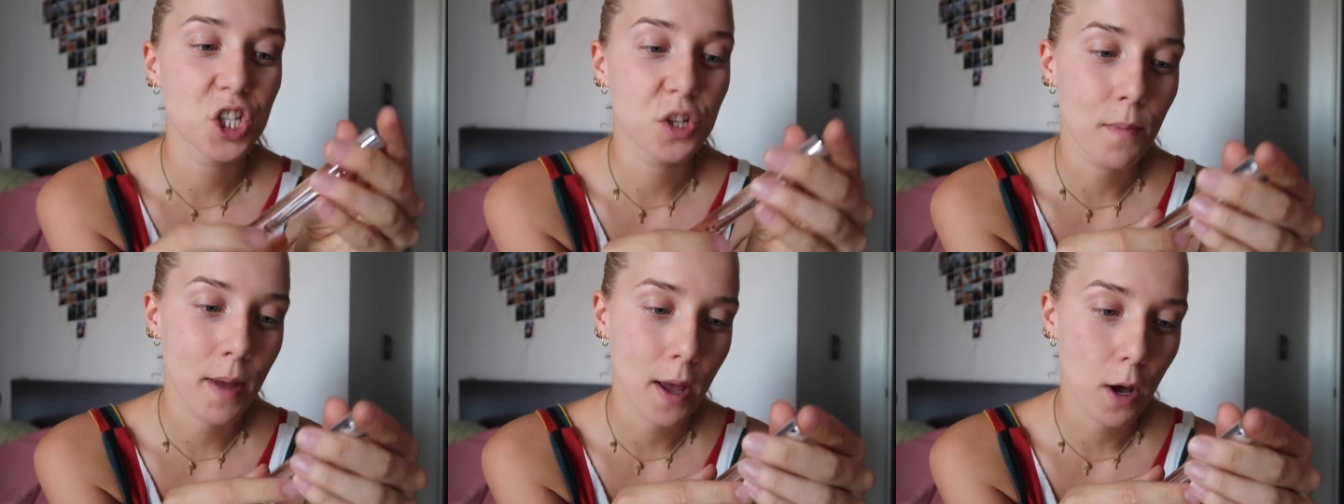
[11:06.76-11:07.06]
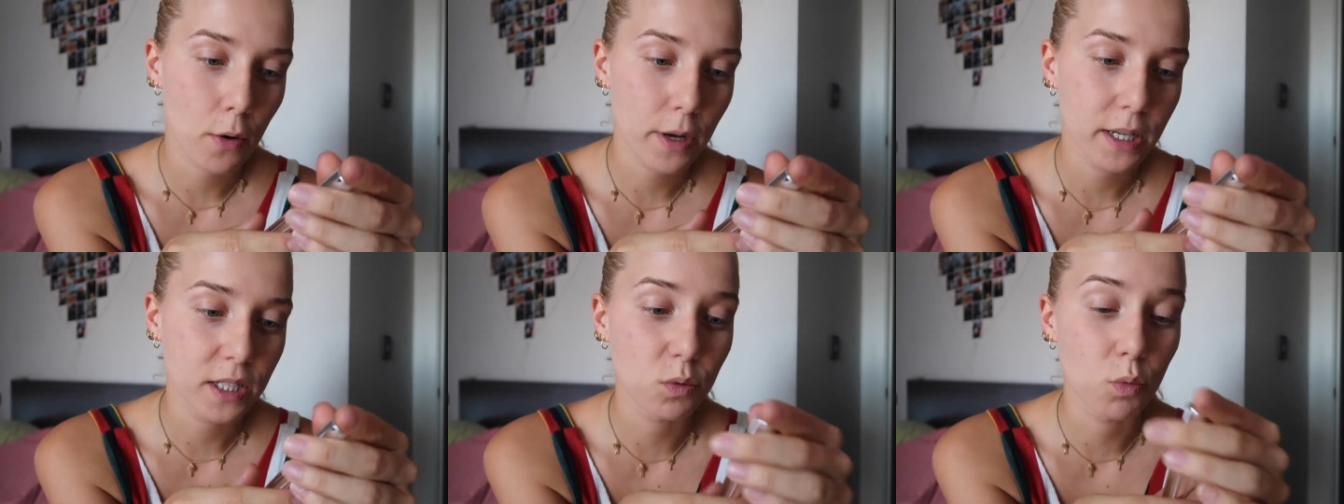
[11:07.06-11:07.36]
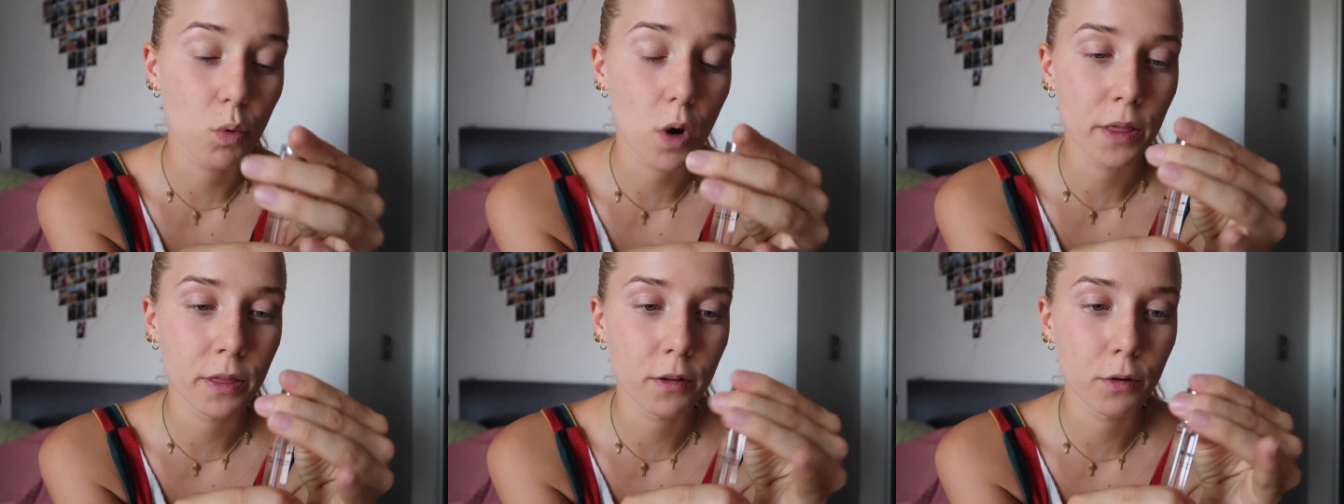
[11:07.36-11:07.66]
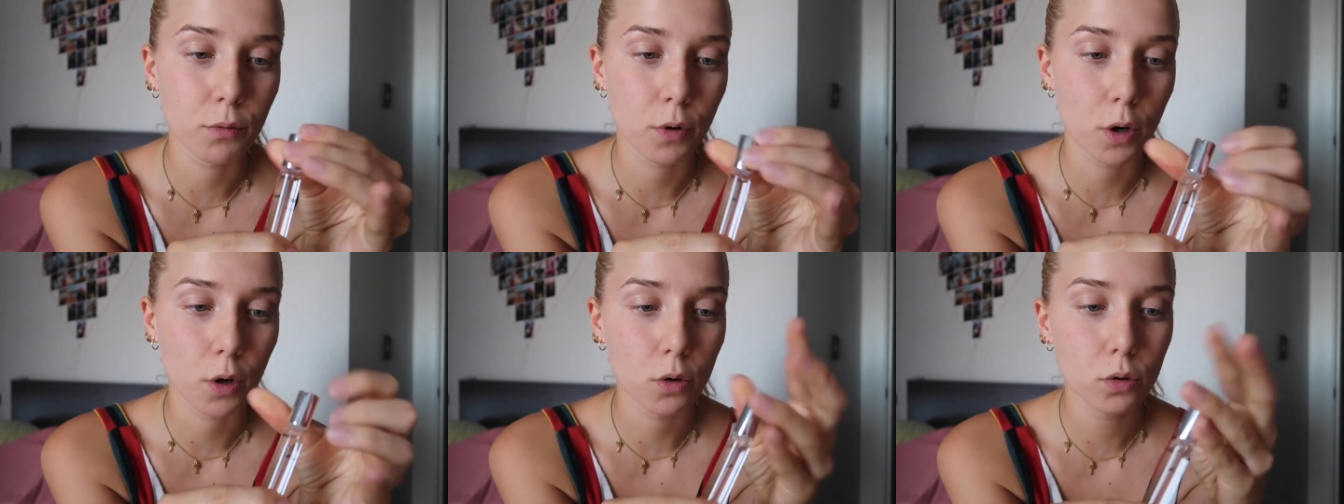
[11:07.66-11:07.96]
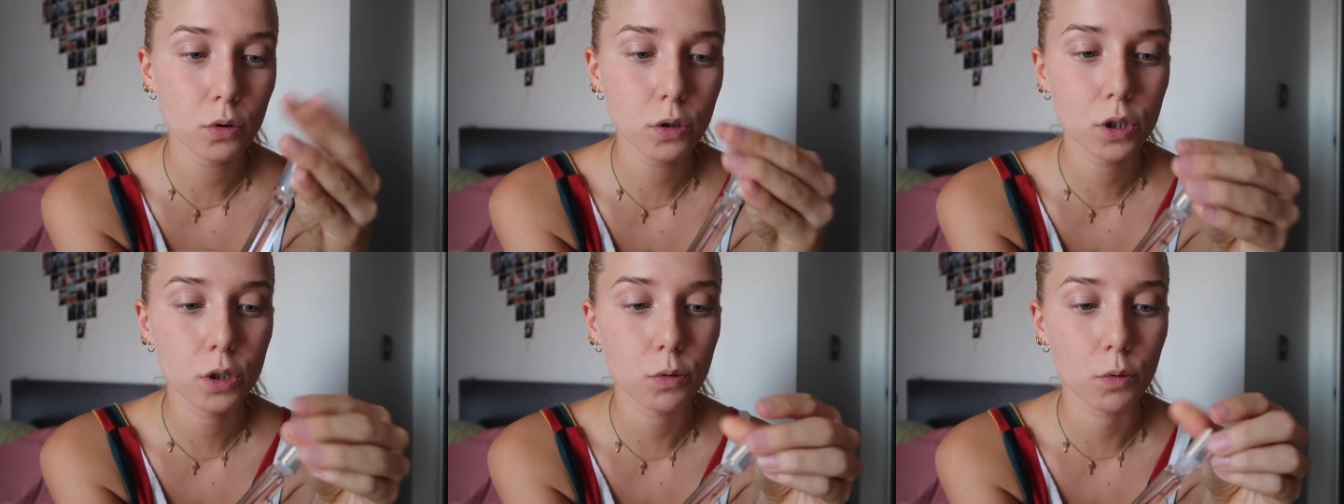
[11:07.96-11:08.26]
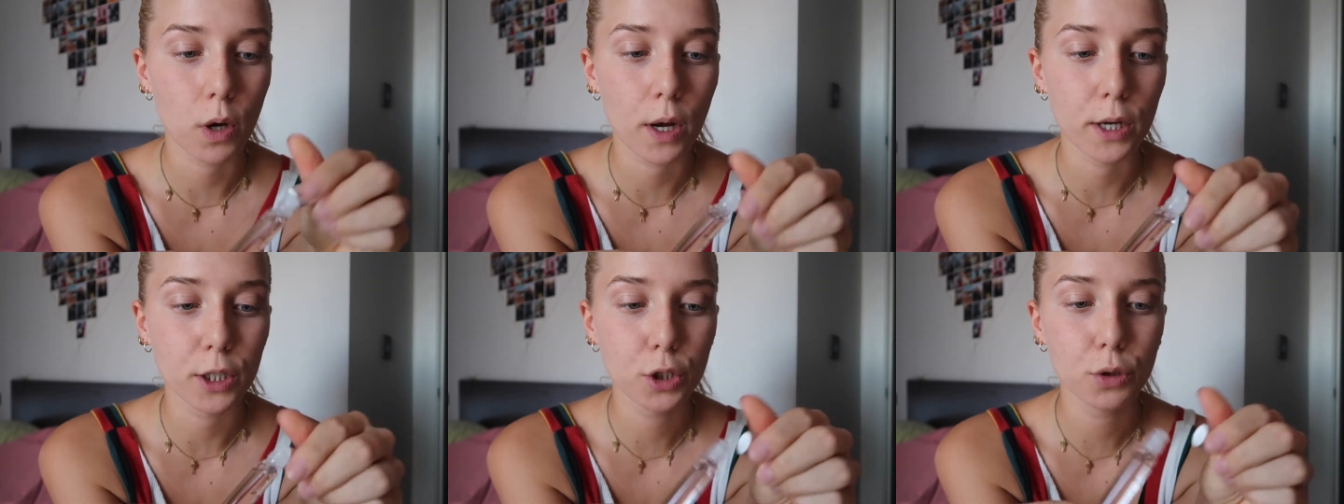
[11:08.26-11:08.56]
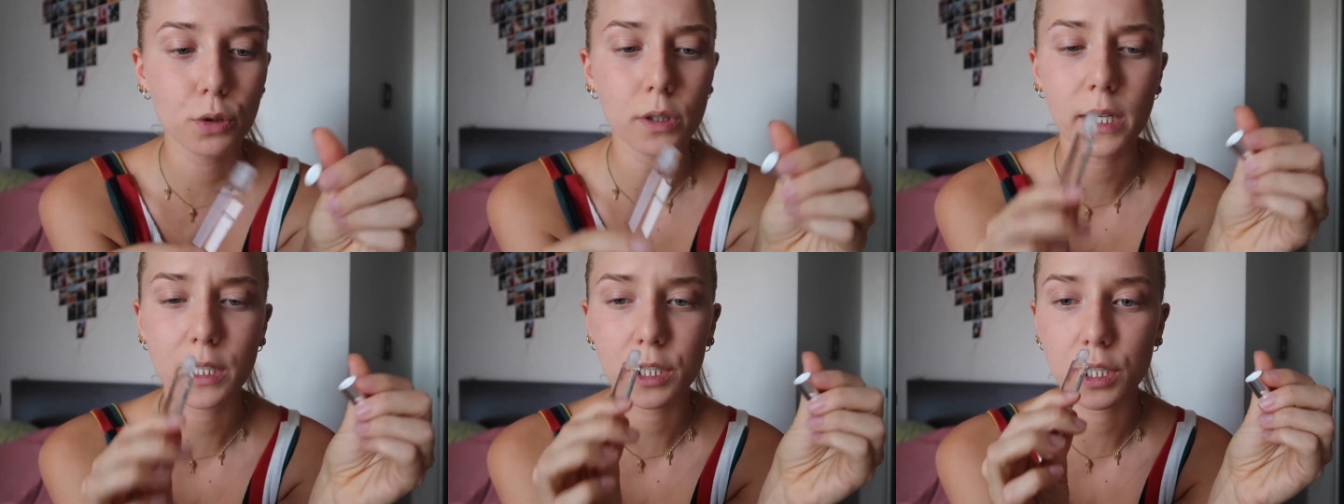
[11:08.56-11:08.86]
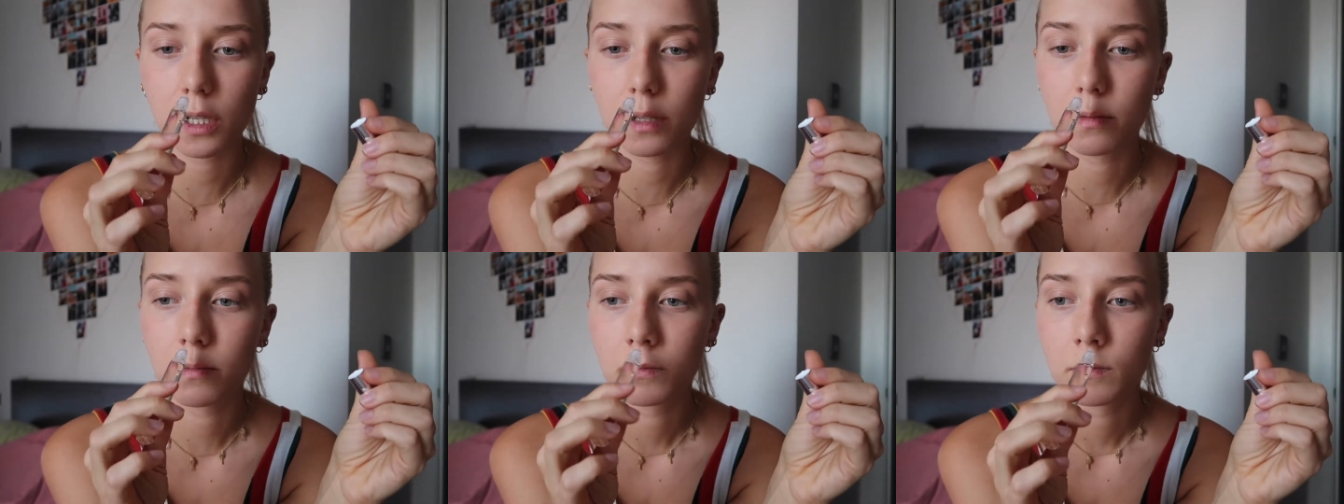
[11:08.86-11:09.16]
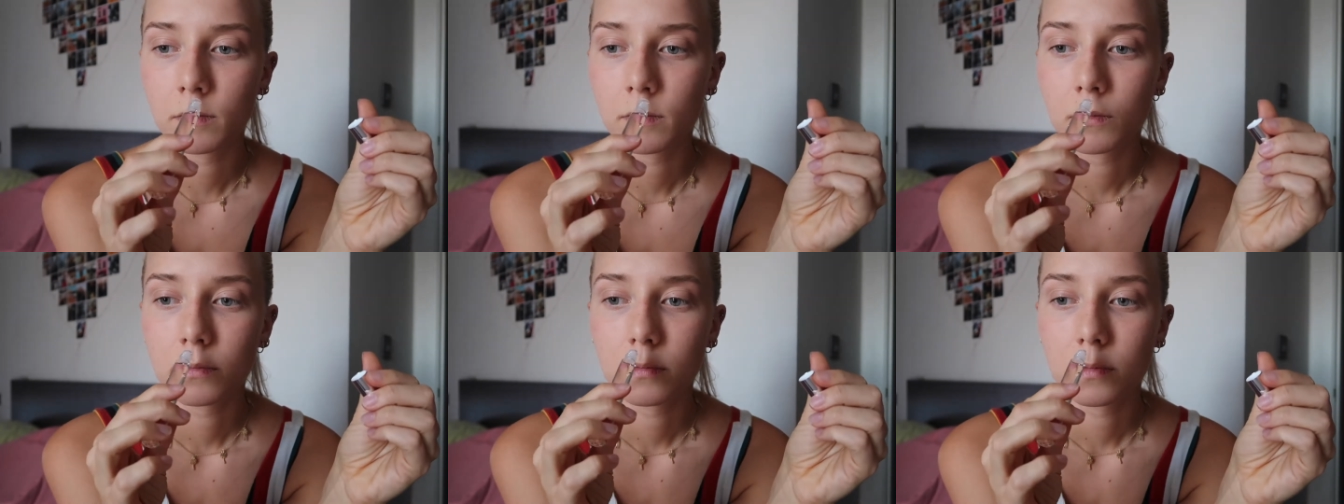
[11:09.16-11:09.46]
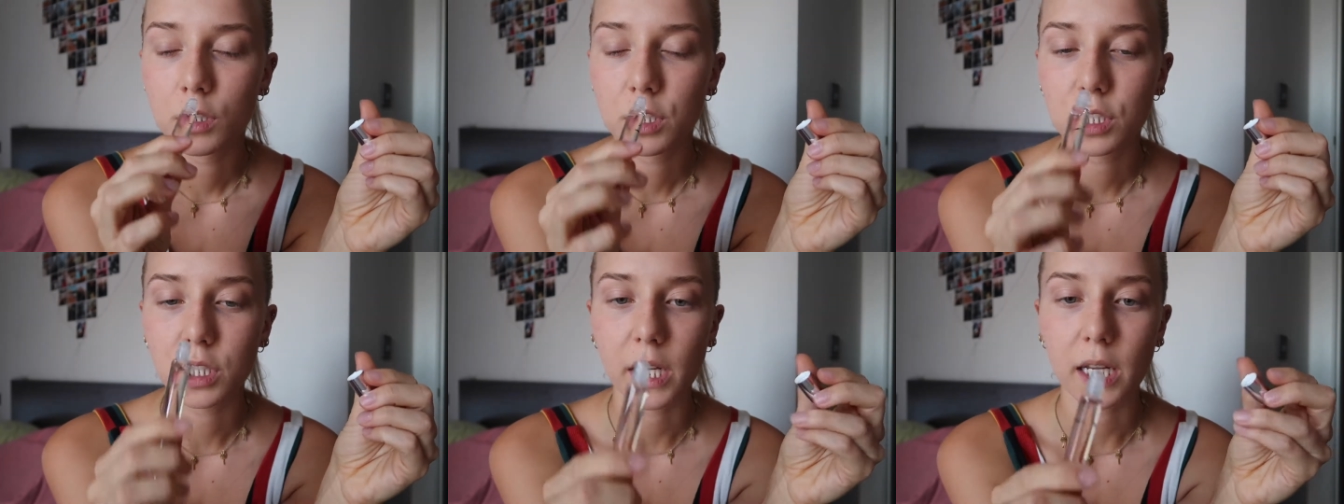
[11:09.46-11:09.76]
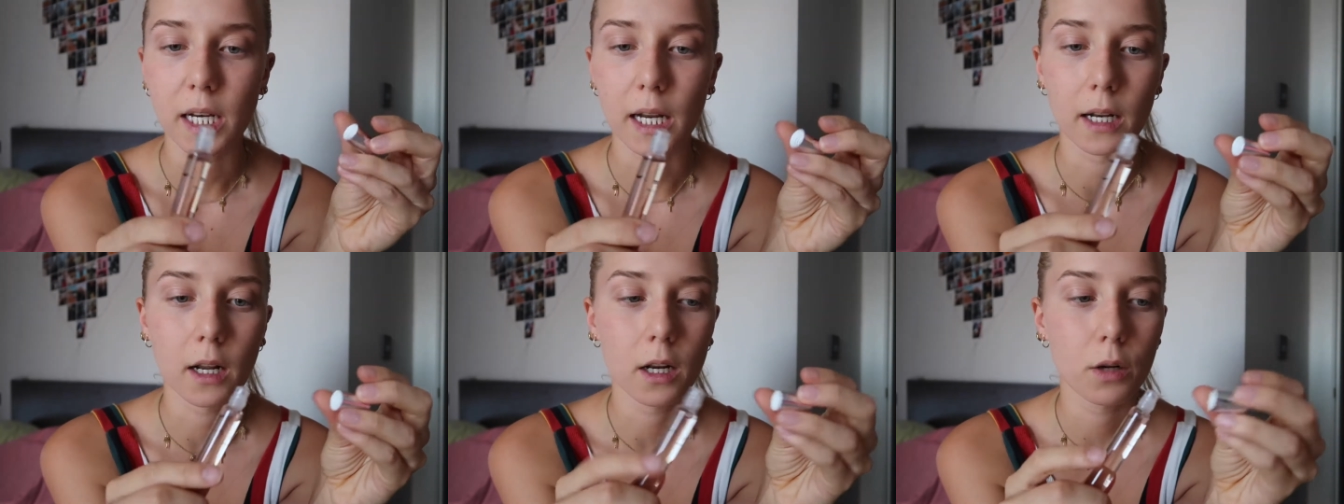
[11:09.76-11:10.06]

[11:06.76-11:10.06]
smell is Wonder Rose. Well, I shouldn't actually say that.